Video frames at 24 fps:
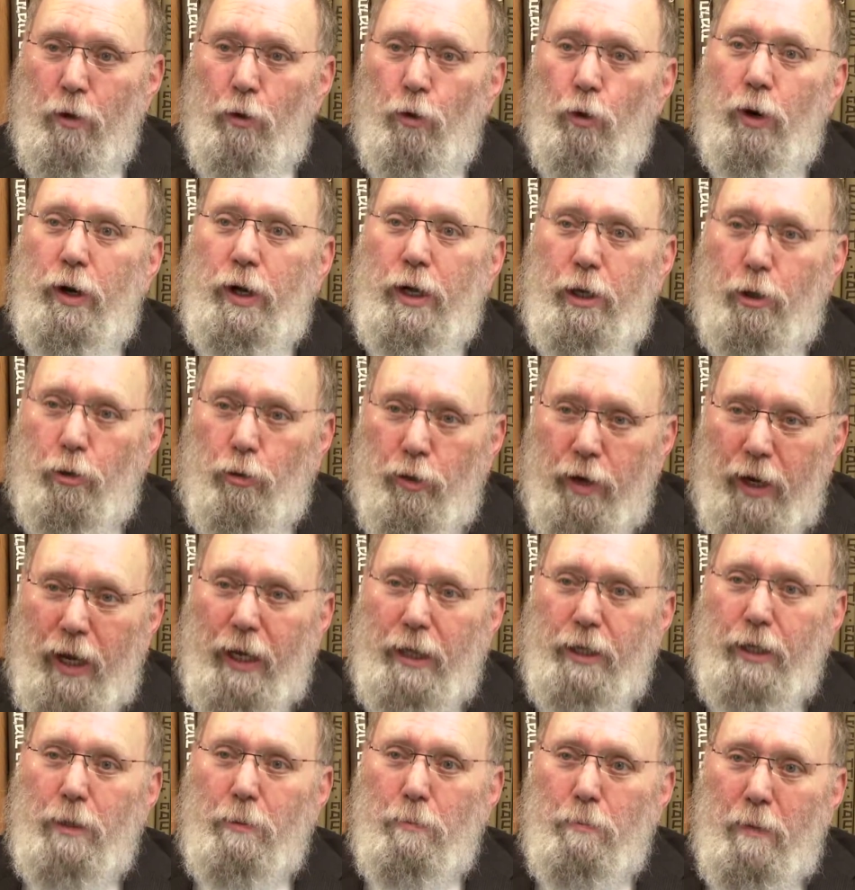where he
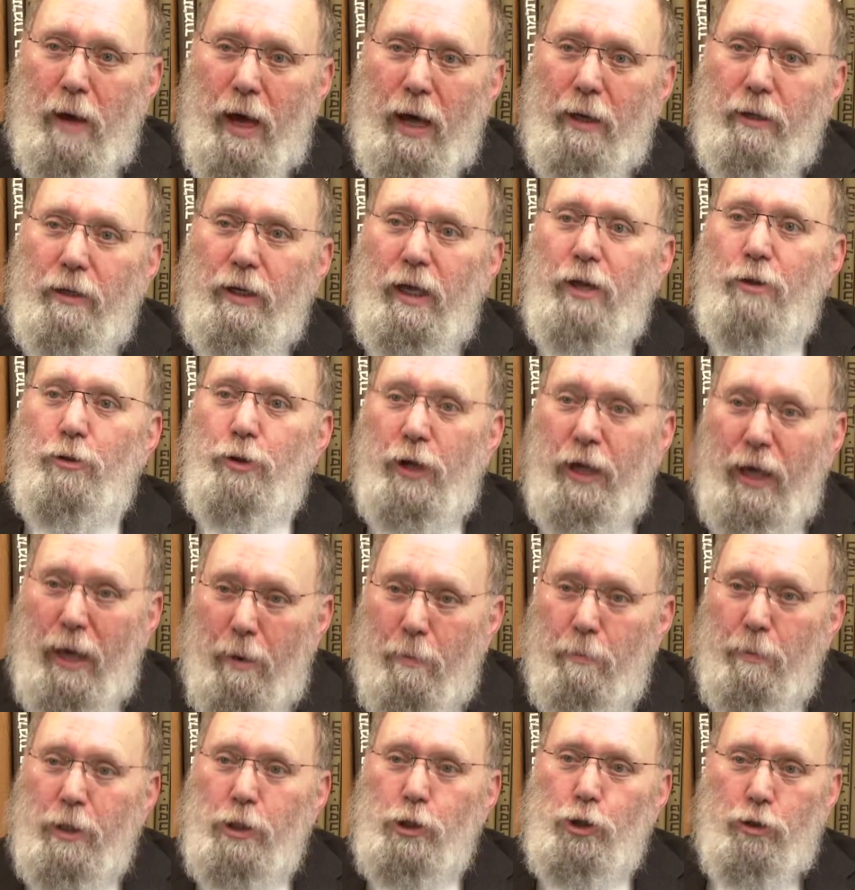created man in the
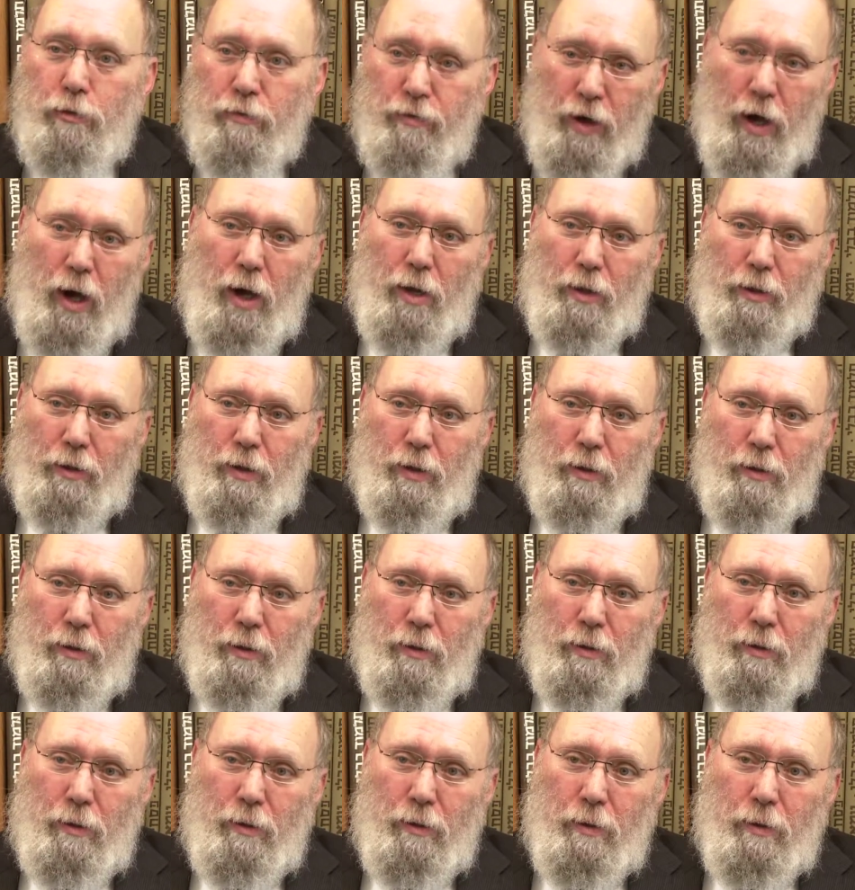image of God.
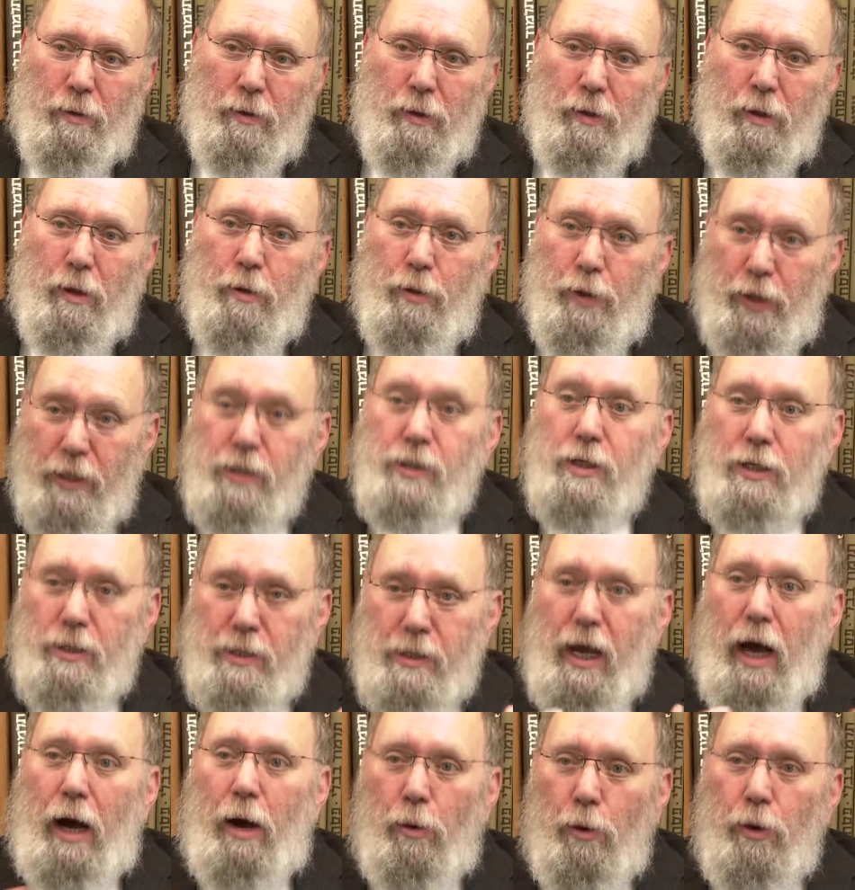This
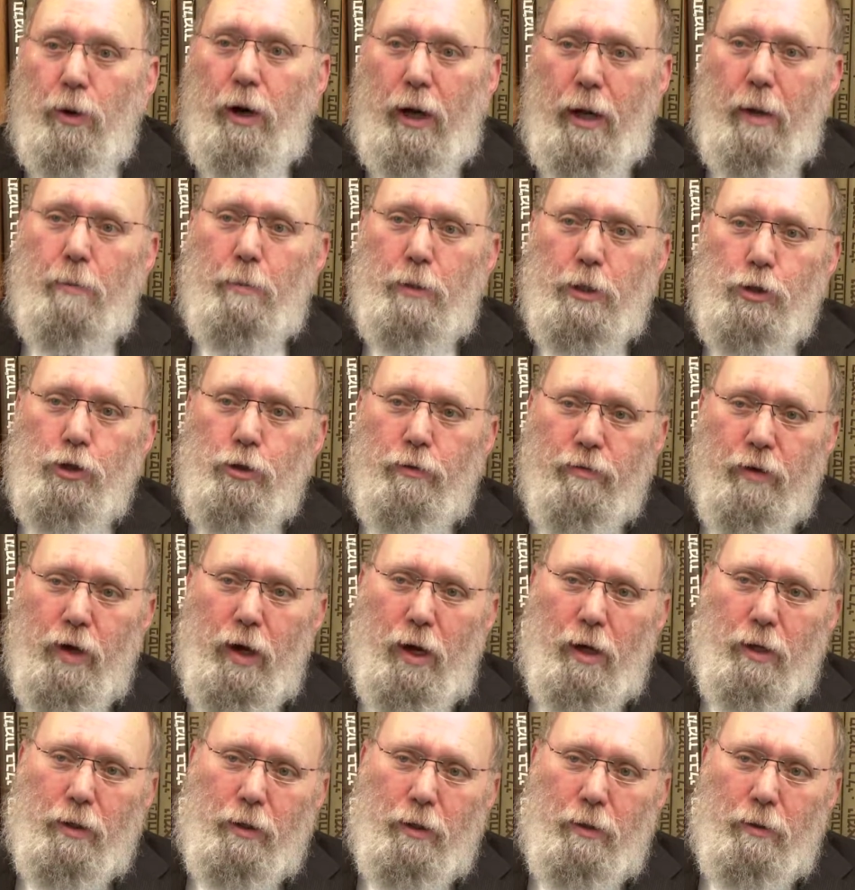is our image of
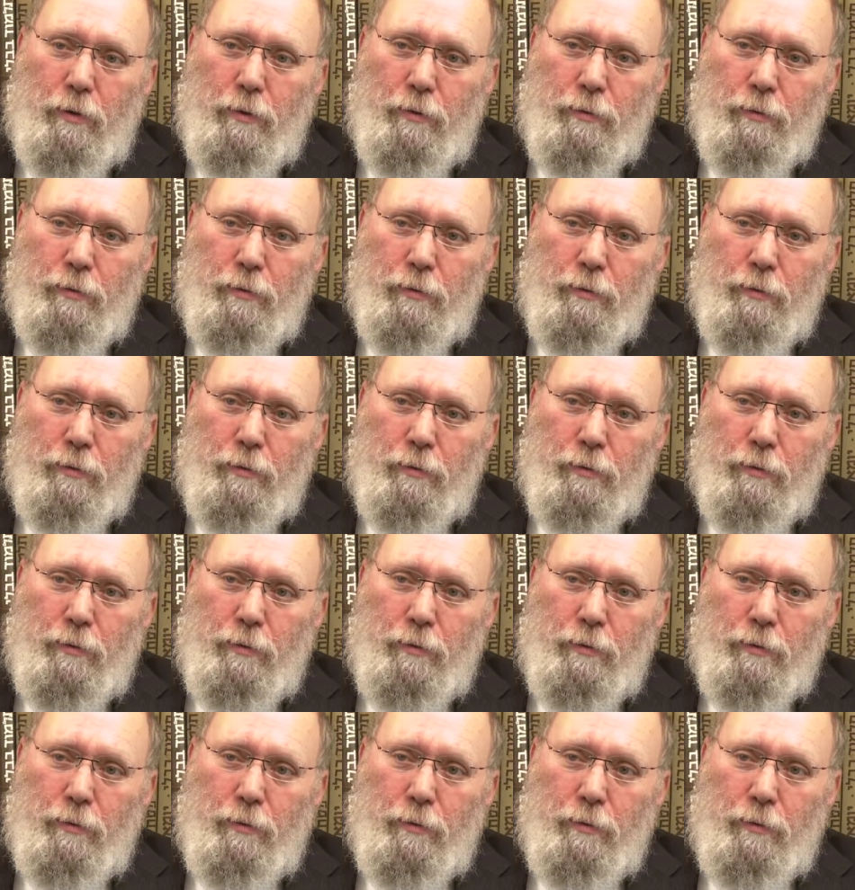God.